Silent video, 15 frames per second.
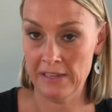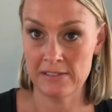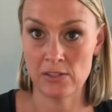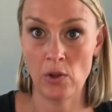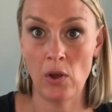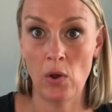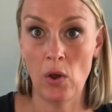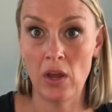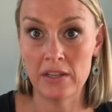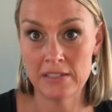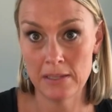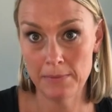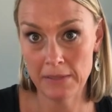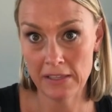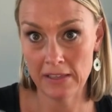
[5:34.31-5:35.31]
So
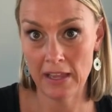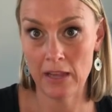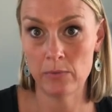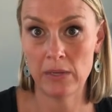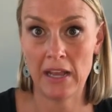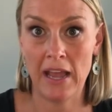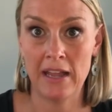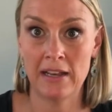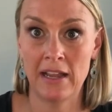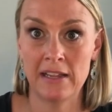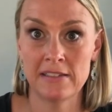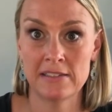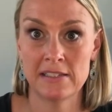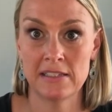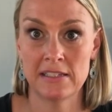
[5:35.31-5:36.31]
typically I would add
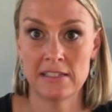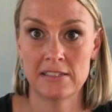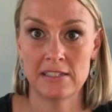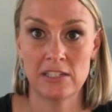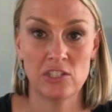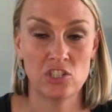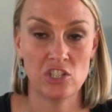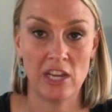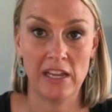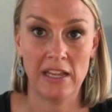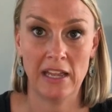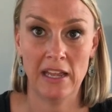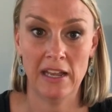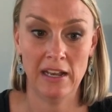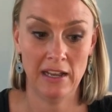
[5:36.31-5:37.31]
ice to this and shake
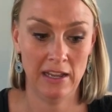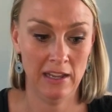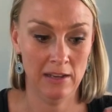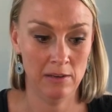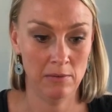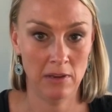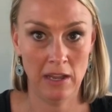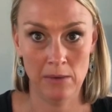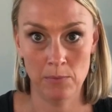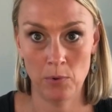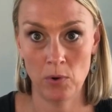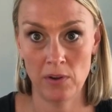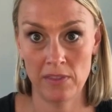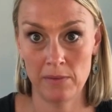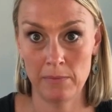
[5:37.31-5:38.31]
it and
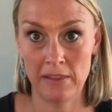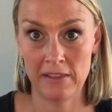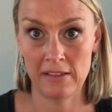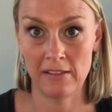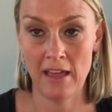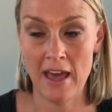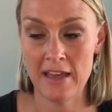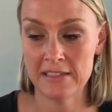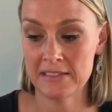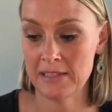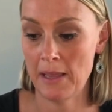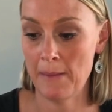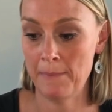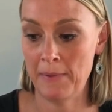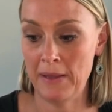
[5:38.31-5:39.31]
pour them in the glass,
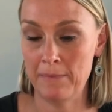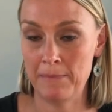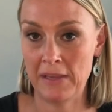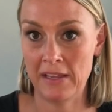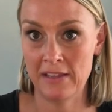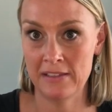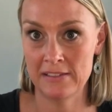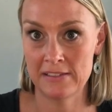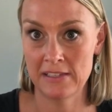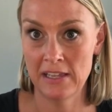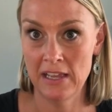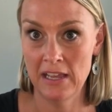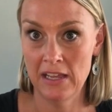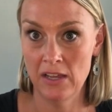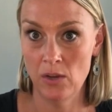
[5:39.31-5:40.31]
but because
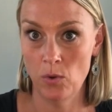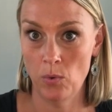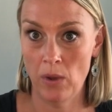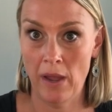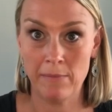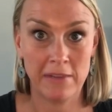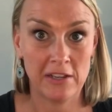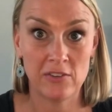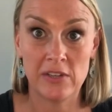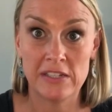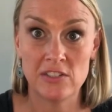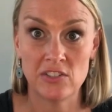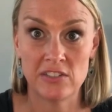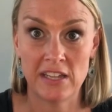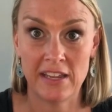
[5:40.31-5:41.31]
I'm going
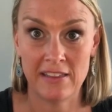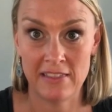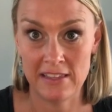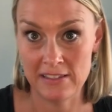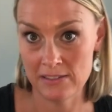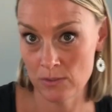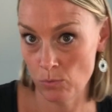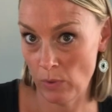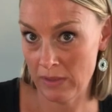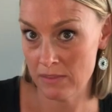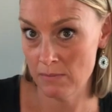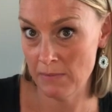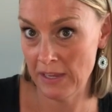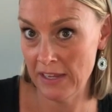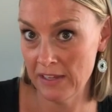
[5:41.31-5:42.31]
to take these with
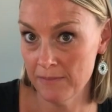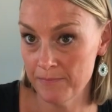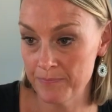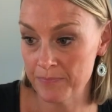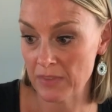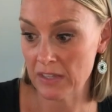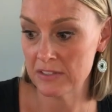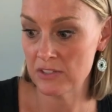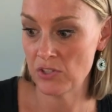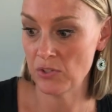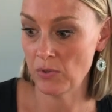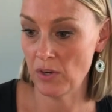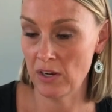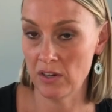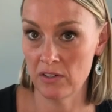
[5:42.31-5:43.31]
me
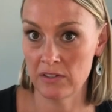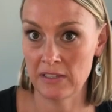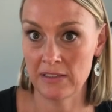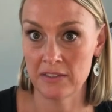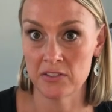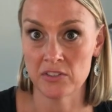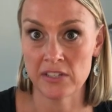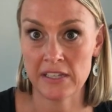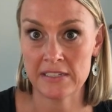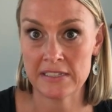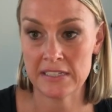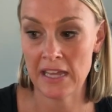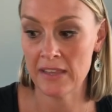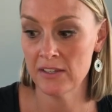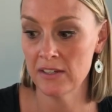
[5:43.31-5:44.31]
to our little get
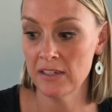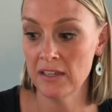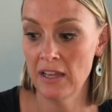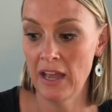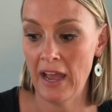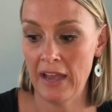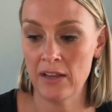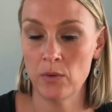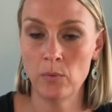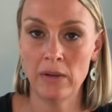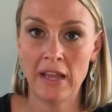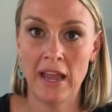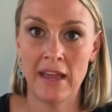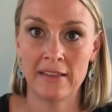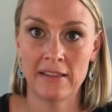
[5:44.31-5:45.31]
together, I don't
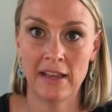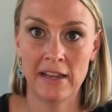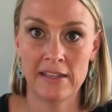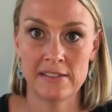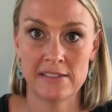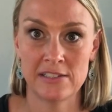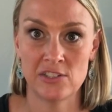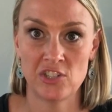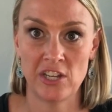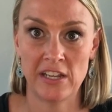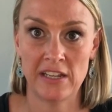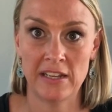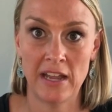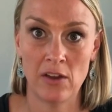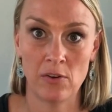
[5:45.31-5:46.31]
want to add the ice and shake
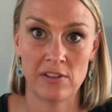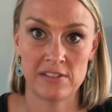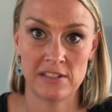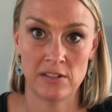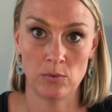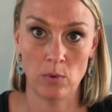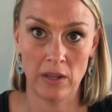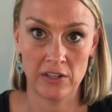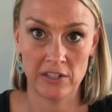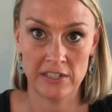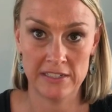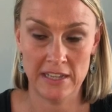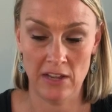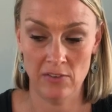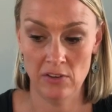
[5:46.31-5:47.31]
it now because it'll water
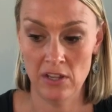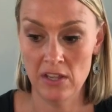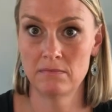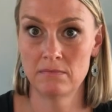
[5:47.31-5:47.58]
it down.